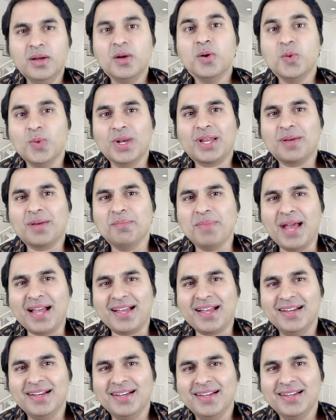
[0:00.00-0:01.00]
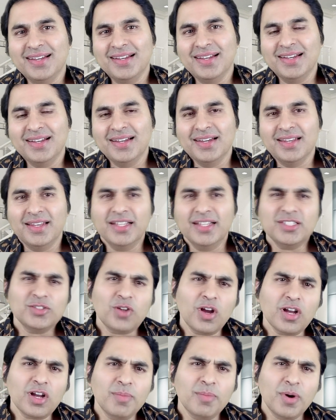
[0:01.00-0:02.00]
Welcome back. Let's
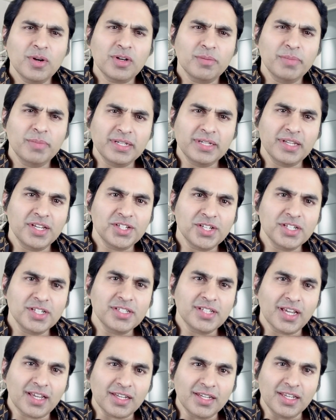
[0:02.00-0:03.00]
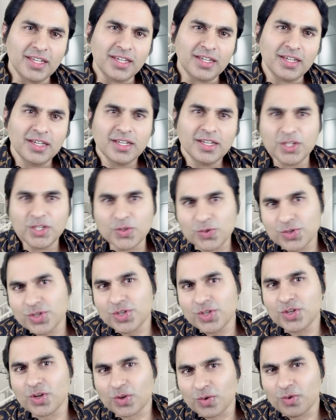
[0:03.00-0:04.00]
talk about a meditation technique using
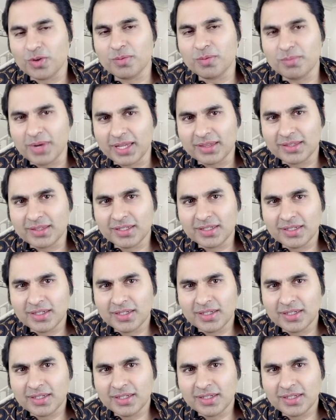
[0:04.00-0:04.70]
your own breath.